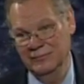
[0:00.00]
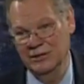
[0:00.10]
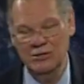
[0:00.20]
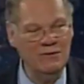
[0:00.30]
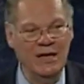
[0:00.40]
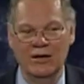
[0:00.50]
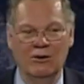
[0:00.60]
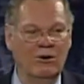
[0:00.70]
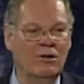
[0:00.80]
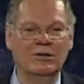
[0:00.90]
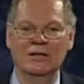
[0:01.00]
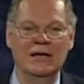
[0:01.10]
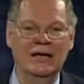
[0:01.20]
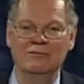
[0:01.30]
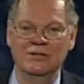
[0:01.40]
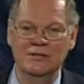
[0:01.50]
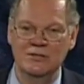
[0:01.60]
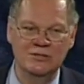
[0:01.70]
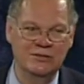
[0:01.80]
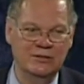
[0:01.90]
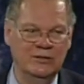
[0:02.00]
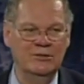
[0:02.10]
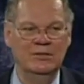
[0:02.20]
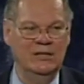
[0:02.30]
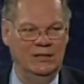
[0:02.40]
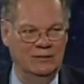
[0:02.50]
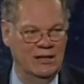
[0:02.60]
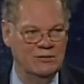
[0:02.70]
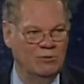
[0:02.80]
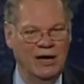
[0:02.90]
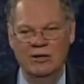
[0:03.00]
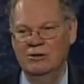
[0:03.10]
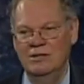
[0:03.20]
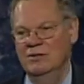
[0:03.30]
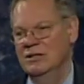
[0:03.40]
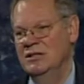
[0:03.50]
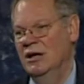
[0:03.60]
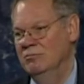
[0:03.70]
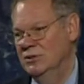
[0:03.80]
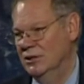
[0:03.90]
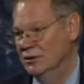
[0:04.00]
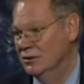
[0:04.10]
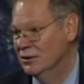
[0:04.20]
You've had all the evidence you need. That's why I don't even attempt to